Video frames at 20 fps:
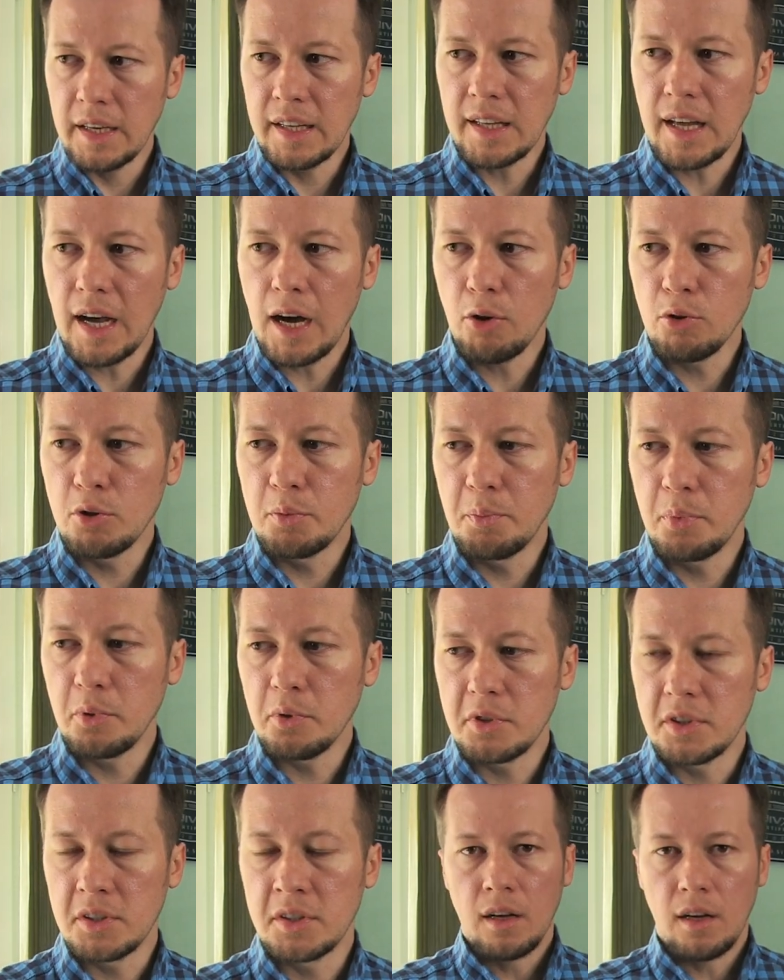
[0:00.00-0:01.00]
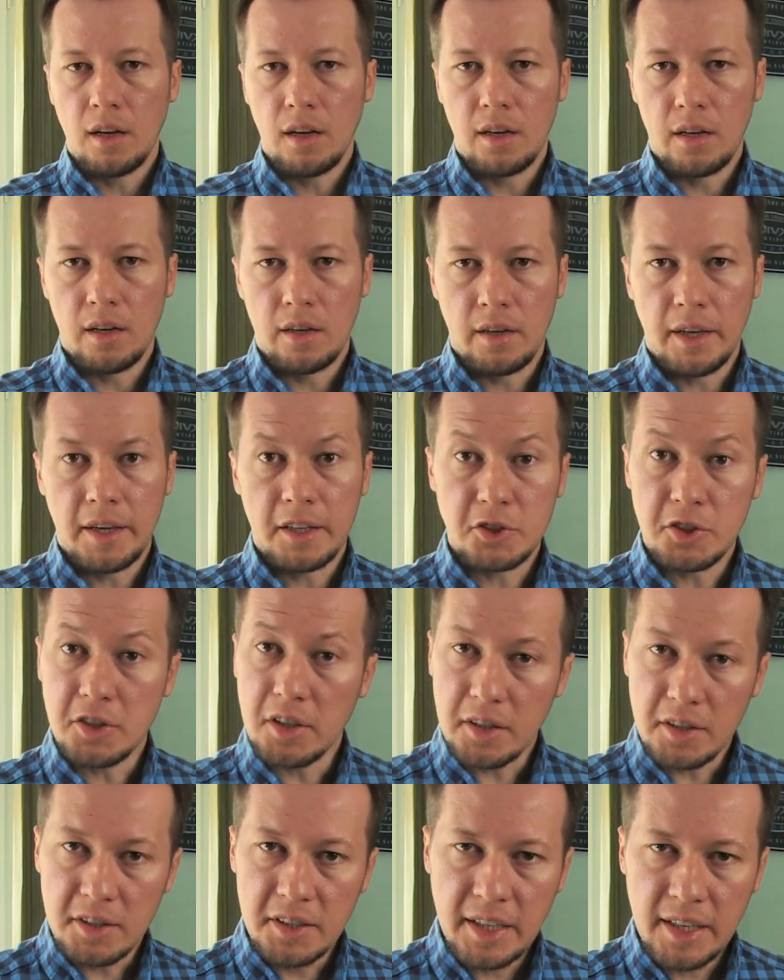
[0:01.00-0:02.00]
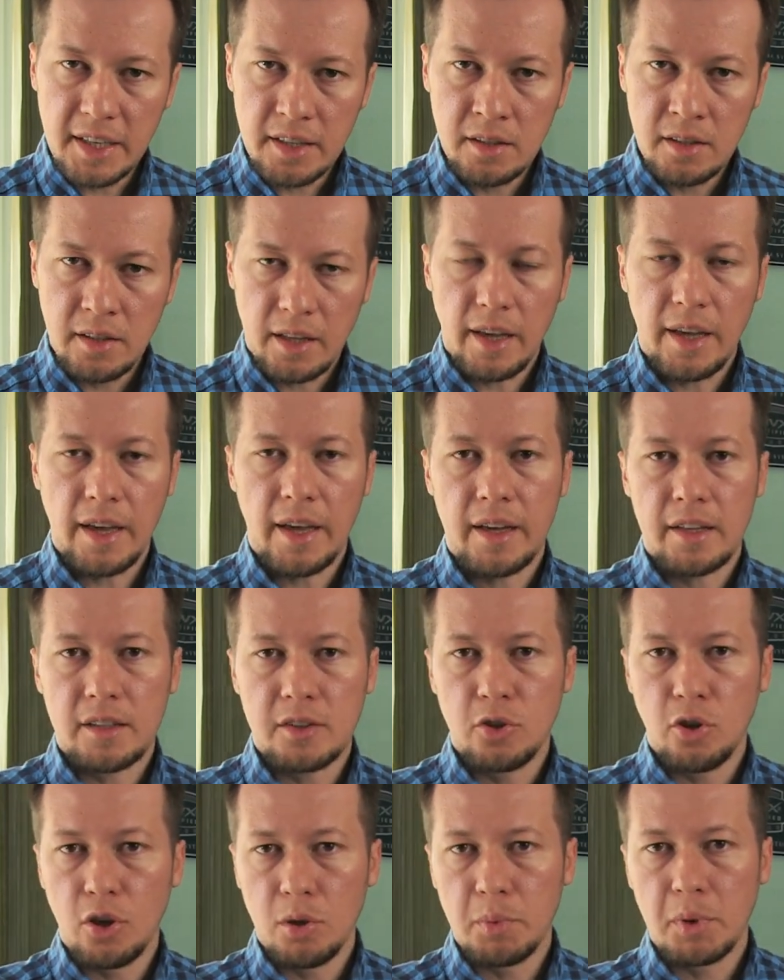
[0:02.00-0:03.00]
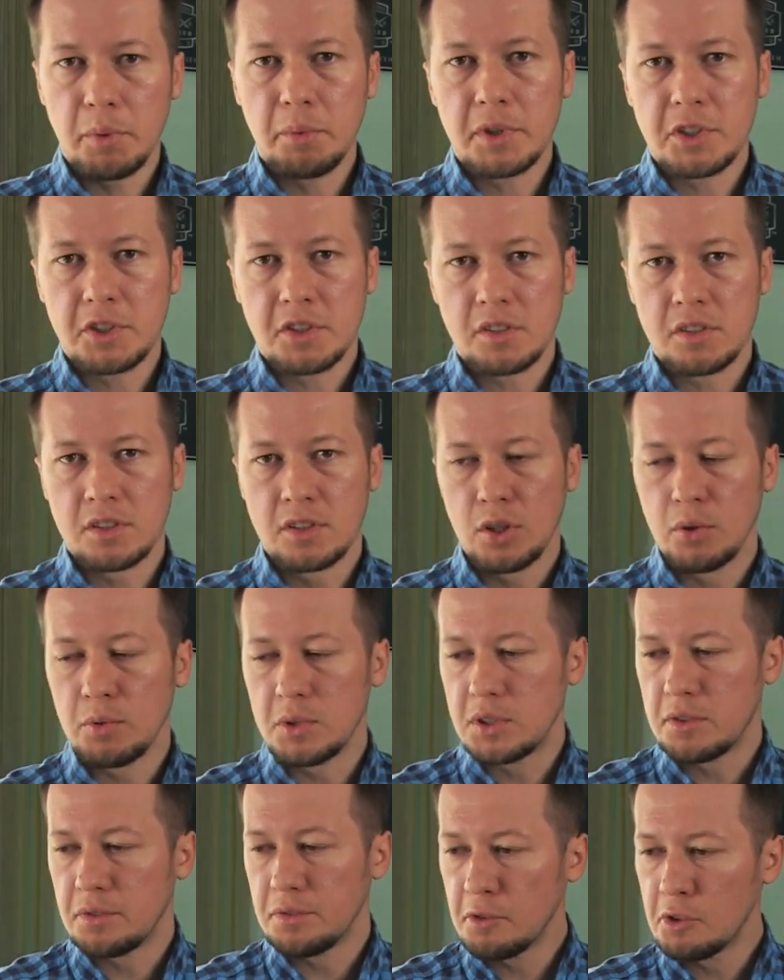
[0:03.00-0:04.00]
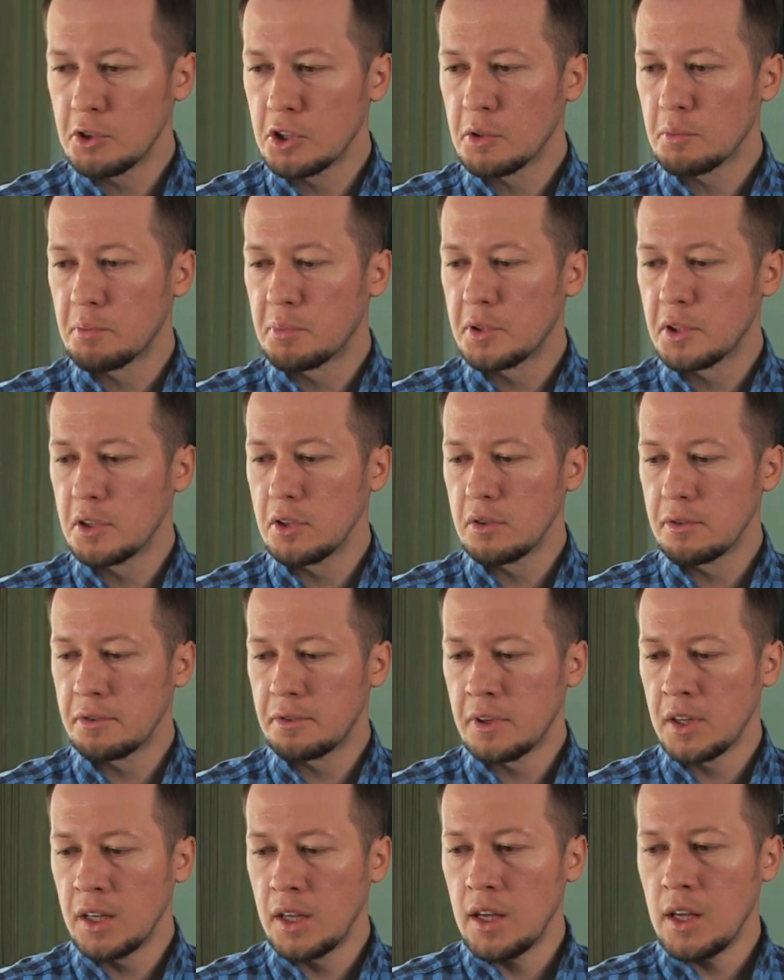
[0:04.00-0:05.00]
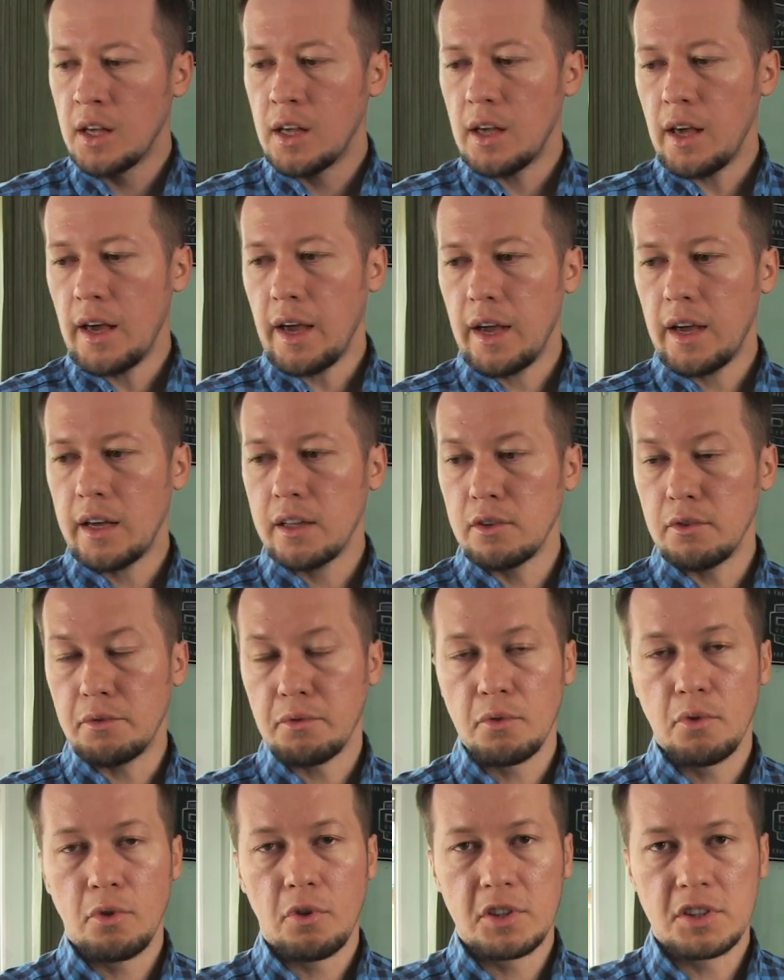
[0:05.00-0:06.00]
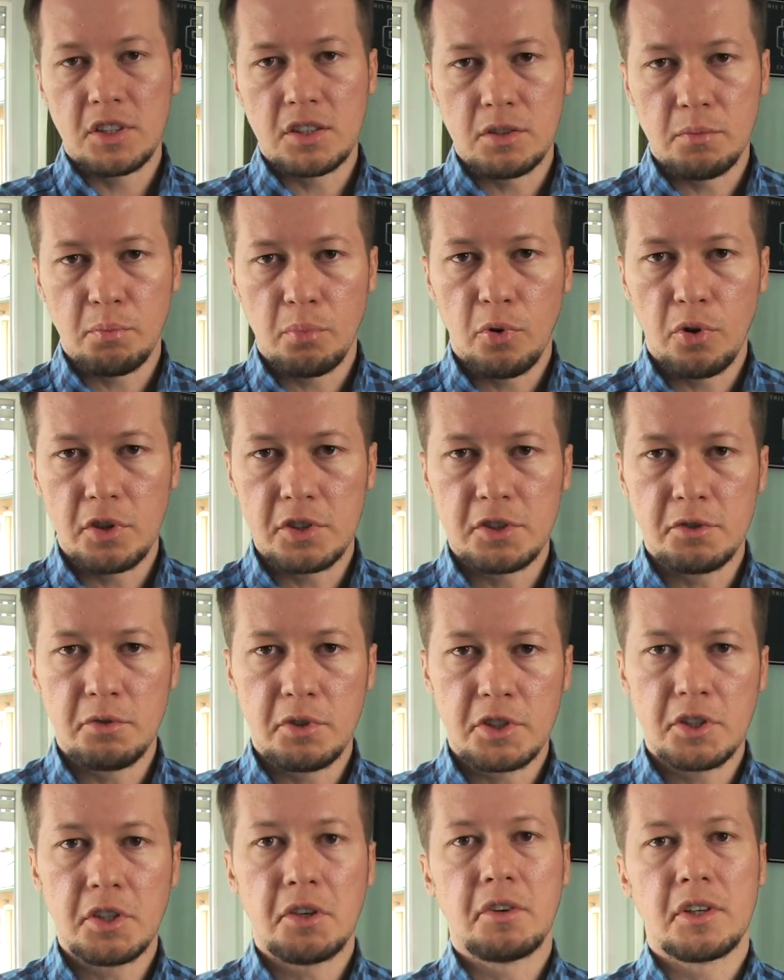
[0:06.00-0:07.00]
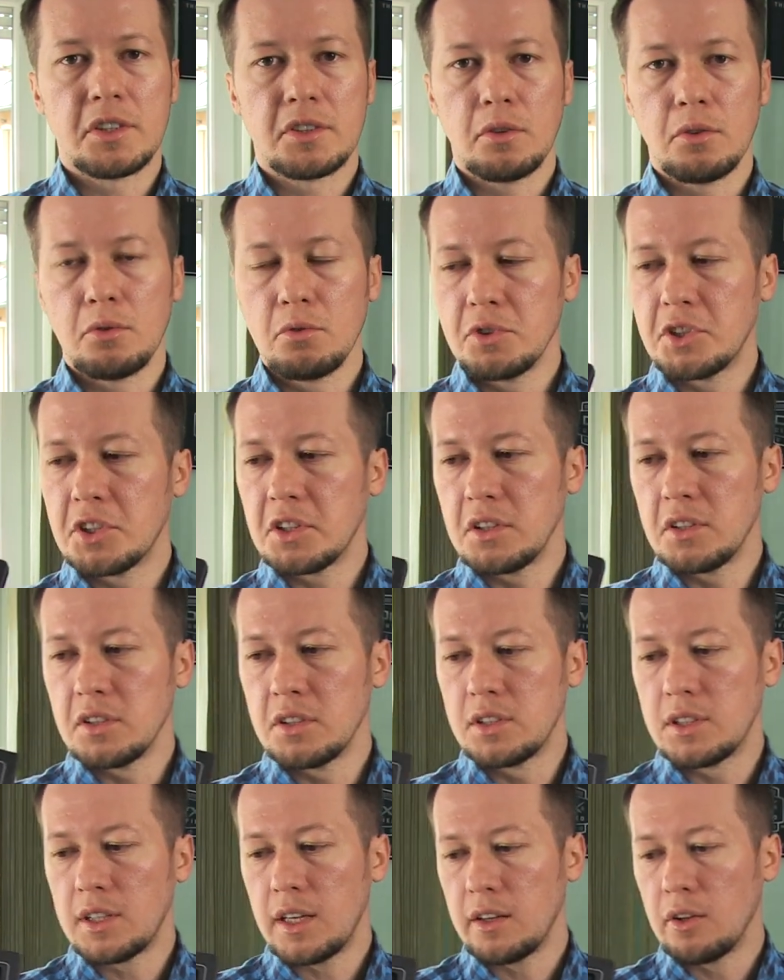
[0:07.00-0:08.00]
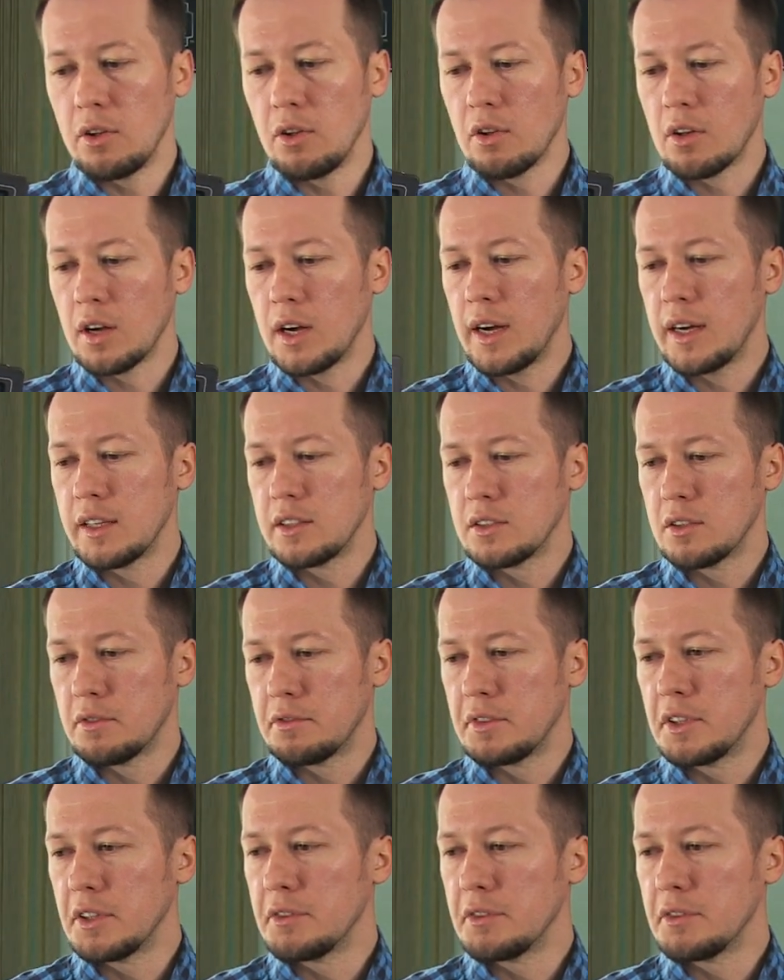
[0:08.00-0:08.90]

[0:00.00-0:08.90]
can output uh, HDR10 and Dolby Vision. So it's future proof and of course it supports UHD resolutions and all kinds of